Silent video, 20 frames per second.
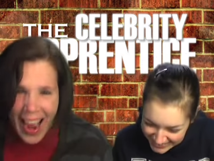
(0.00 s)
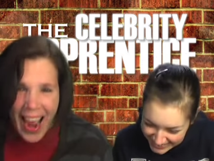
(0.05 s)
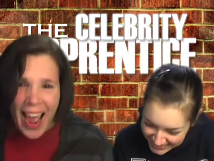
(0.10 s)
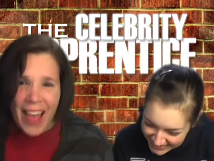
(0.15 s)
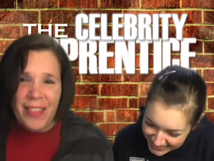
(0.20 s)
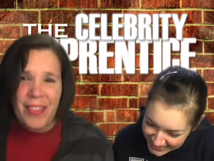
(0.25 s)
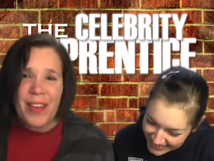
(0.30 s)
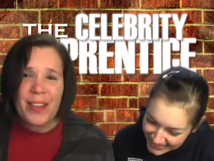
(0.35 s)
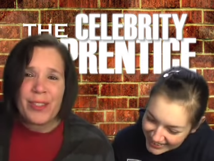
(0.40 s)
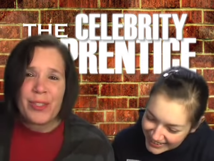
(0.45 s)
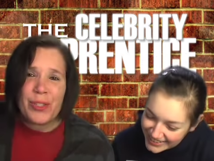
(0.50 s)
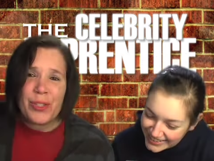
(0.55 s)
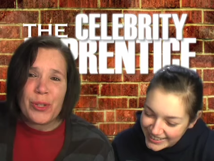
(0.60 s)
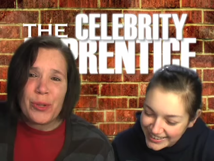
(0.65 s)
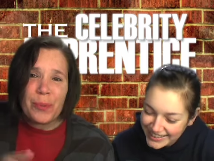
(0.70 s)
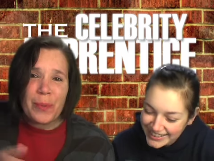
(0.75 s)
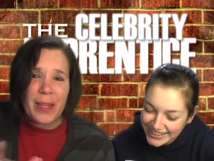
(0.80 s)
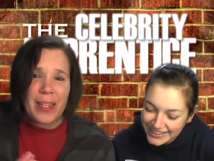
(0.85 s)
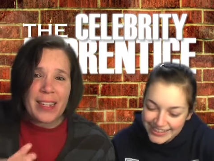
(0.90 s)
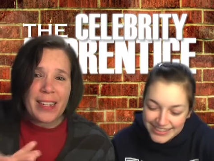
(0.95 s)
Speaker 1: And their
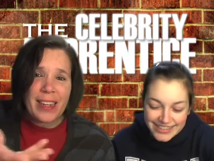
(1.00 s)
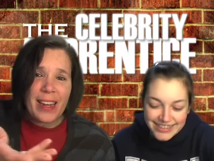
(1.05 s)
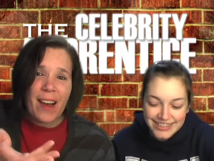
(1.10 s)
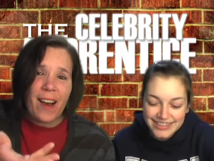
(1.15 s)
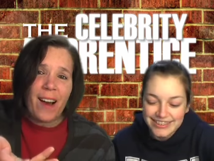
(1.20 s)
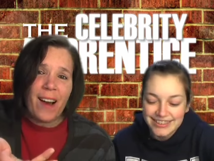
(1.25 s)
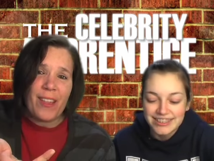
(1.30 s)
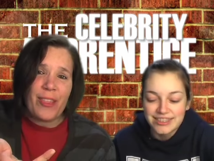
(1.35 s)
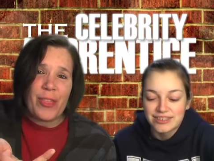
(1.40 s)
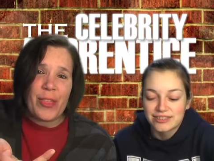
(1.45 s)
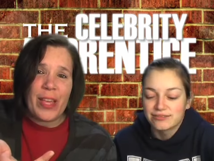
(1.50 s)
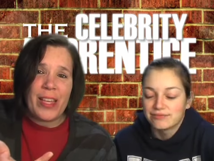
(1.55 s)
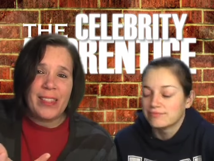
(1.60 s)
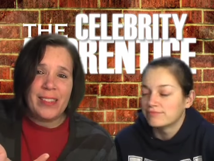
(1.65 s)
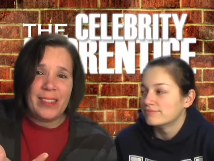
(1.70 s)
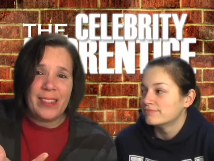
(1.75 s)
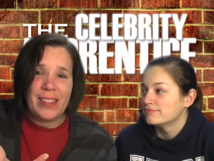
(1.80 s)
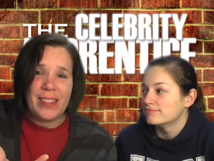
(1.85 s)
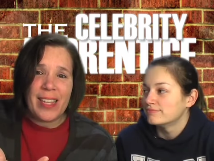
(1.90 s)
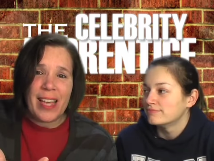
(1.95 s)
stupid things
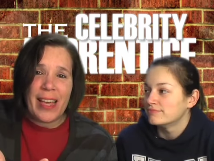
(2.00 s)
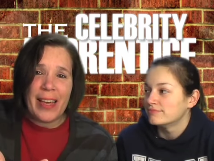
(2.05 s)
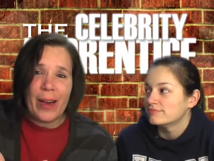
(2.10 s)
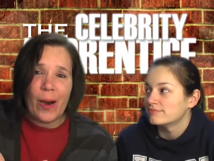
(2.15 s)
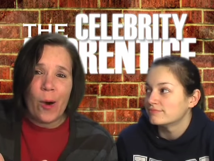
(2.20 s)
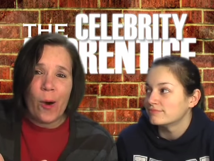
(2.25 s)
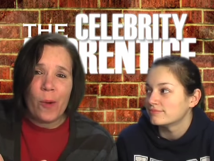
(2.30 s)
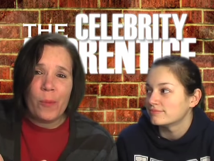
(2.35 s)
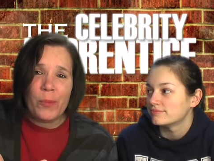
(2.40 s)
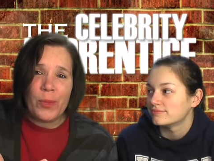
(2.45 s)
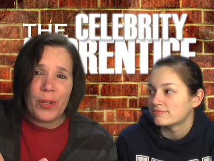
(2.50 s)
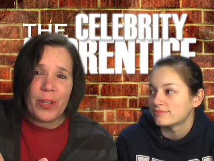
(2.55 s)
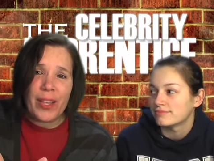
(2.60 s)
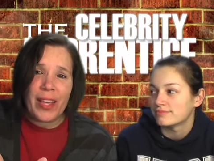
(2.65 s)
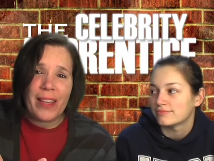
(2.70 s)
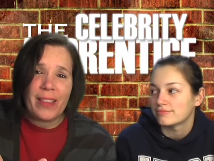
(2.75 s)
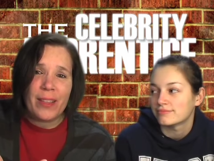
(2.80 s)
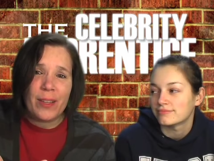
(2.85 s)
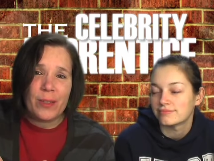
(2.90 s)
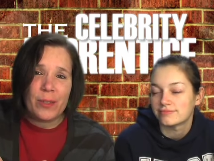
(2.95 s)
to take home look
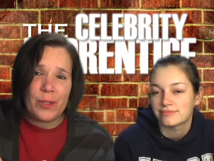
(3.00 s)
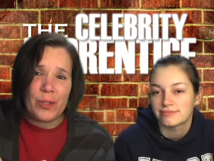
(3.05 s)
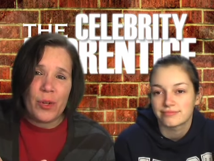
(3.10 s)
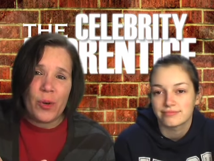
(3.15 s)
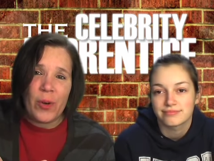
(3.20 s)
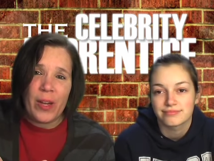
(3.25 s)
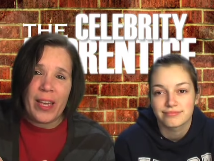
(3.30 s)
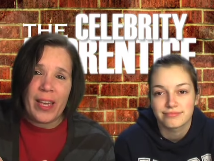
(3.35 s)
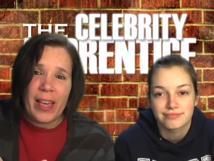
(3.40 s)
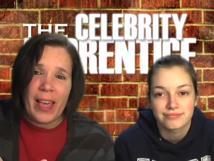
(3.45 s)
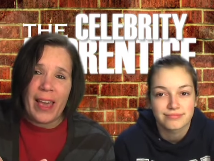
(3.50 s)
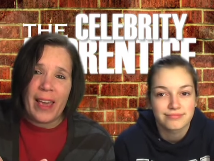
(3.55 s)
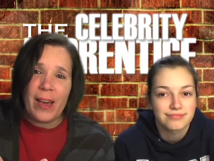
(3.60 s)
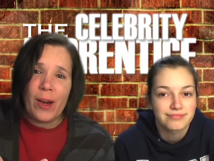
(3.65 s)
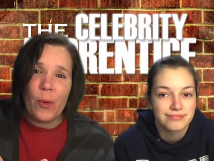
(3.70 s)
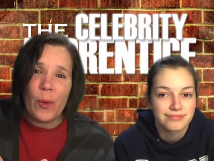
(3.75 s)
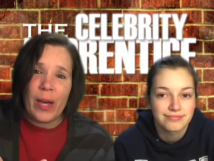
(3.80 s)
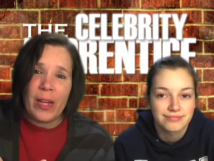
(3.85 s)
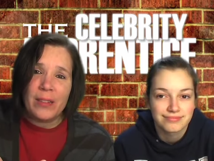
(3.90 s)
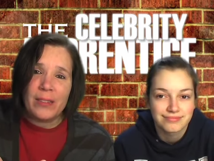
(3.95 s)
like those annoying
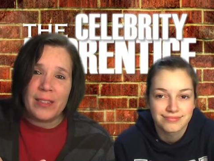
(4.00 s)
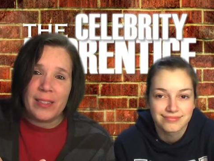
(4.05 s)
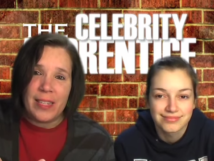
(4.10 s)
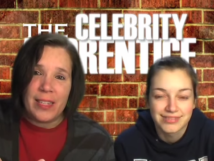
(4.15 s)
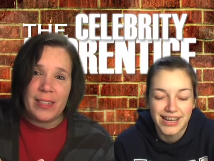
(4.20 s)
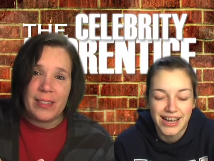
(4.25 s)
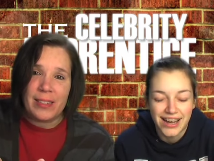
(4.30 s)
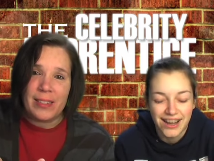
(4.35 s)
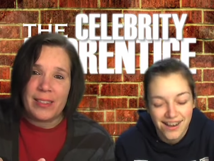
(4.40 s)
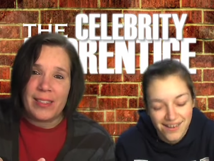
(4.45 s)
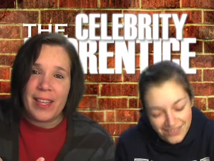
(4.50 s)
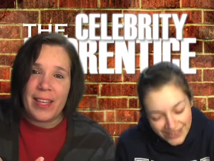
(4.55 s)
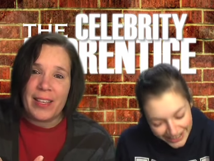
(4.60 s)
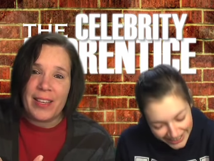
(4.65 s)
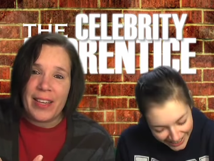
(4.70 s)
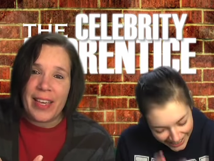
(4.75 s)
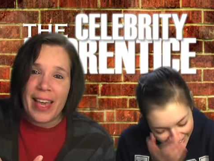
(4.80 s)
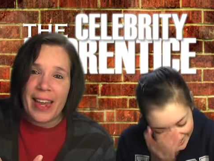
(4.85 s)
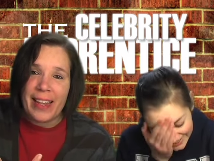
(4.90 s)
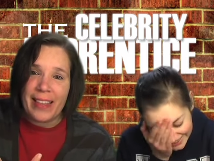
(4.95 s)
AOL discs
Speaker 2: that
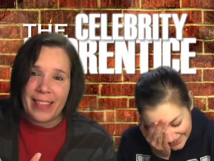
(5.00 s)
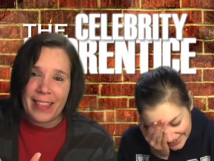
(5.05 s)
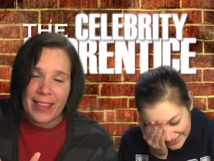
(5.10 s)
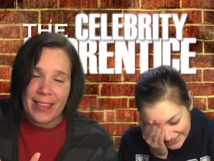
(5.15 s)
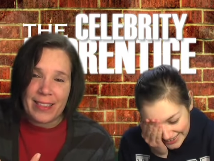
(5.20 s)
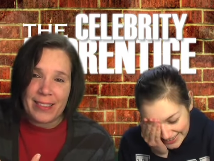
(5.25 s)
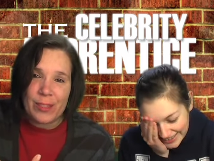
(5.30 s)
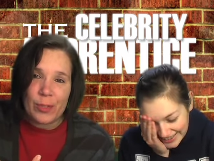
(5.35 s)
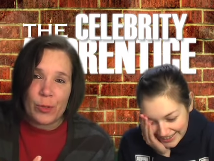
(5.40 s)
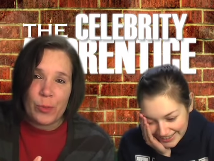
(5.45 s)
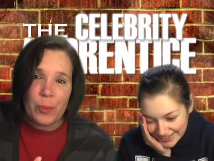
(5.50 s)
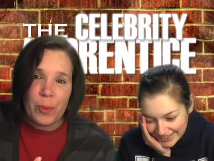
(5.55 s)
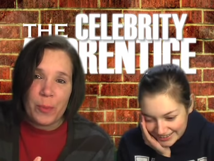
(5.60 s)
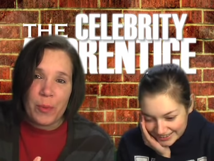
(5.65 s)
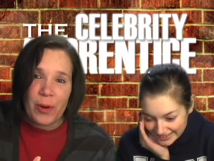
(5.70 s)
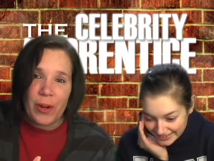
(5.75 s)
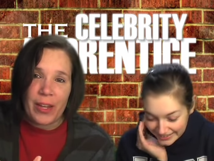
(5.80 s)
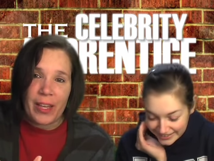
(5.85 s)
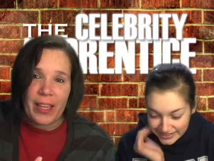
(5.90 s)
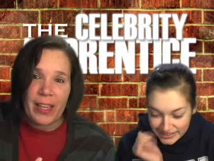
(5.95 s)
you get at the
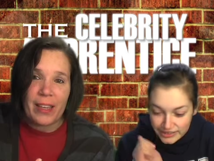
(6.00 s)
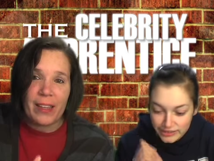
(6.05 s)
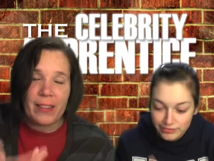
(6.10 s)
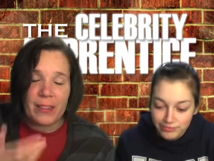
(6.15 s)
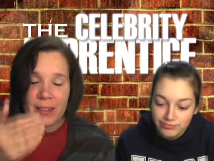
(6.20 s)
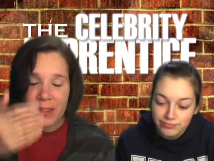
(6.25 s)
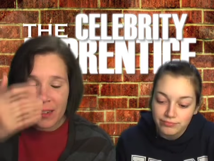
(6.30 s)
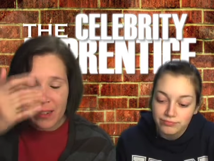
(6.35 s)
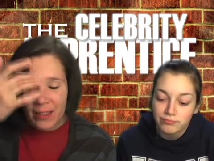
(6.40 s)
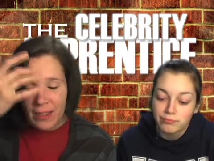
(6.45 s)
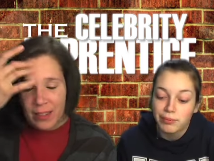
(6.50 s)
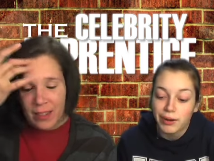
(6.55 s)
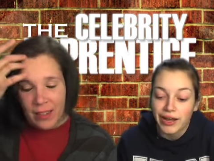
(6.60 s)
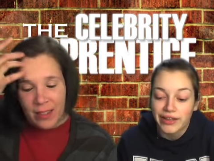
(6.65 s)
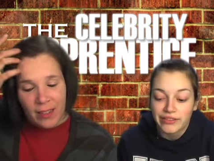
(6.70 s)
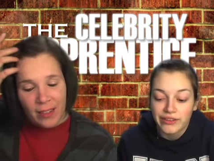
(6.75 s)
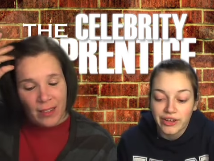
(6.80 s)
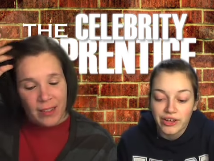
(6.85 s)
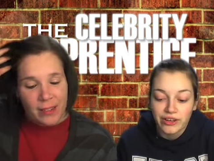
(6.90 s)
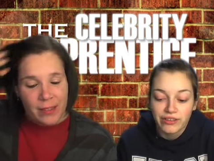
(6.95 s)
supermarket. But
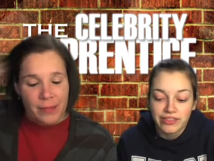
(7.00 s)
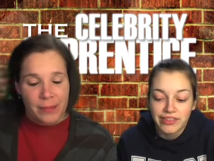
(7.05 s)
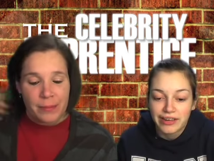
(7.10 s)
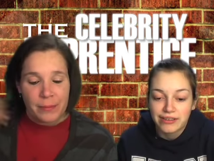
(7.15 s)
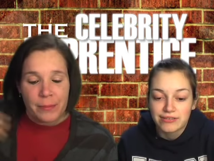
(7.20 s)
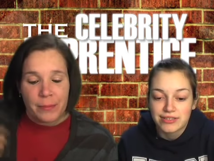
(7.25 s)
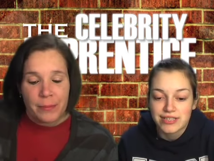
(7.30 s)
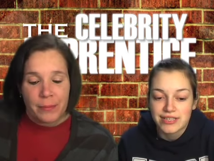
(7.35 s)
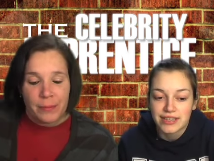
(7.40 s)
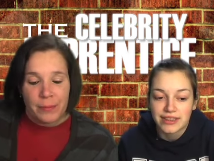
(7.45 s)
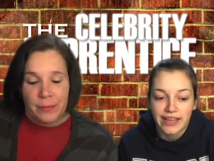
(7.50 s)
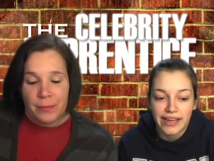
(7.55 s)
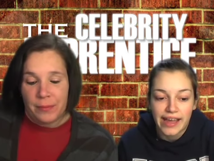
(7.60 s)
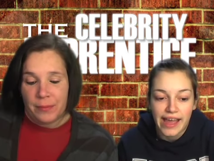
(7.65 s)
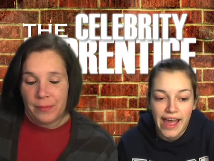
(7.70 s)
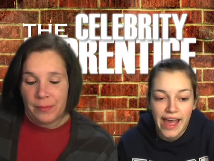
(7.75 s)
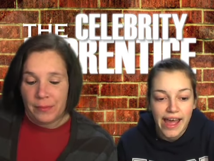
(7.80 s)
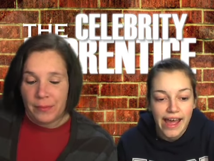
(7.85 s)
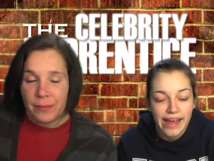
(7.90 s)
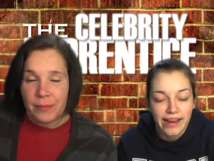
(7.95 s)
the good thing was that they
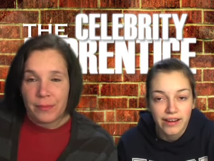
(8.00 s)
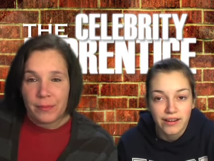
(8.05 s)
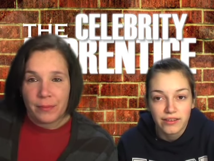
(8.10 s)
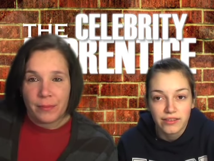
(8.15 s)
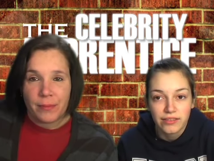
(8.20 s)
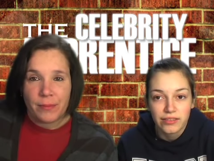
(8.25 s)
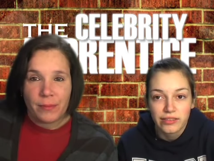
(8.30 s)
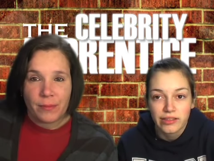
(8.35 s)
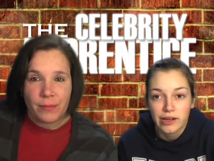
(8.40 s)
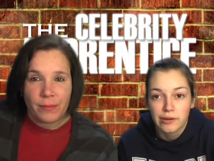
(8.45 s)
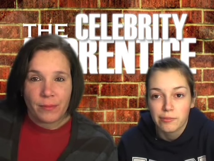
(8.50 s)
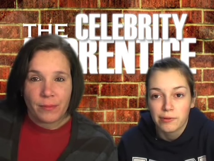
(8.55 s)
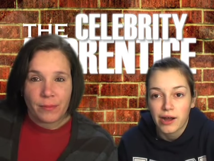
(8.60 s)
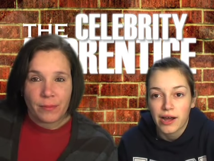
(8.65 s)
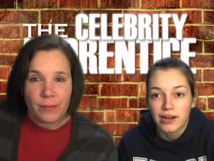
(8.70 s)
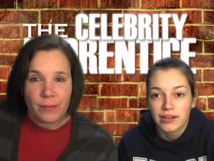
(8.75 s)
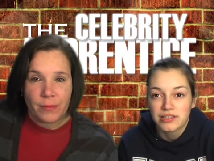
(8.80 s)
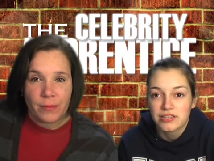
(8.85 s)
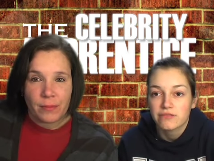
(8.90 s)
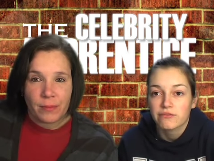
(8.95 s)
had their
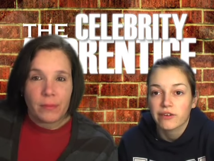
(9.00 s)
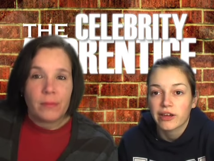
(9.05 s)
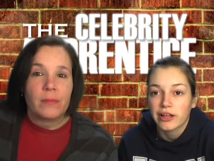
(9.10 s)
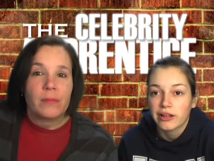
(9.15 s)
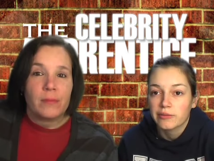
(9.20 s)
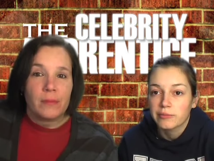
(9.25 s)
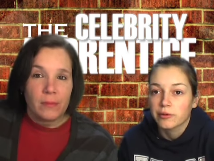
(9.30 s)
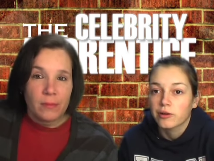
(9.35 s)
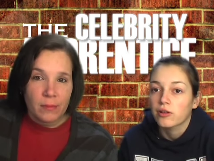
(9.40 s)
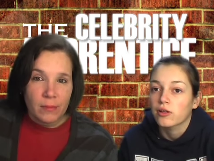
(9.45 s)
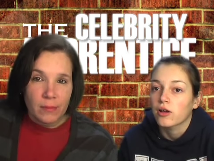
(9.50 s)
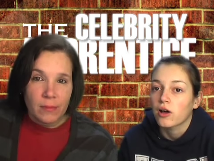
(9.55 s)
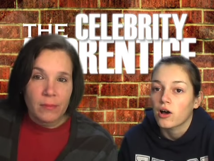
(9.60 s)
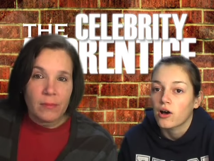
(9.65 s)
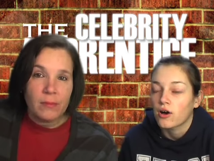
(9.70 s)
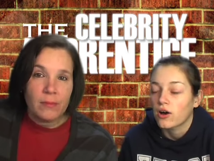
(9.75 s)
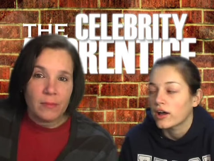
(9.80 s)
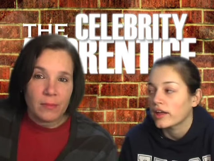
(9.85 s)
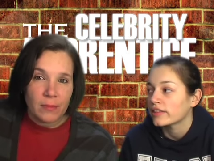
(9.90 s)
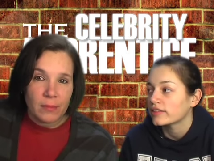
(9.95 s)
product available
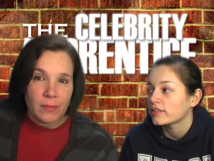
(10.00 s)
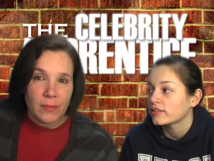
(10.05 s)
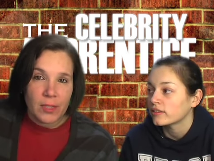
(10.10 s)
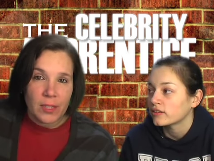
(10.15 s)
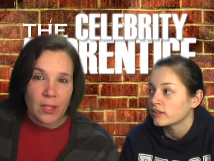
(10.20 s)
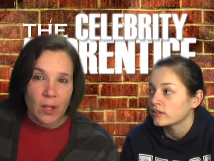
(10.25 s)
on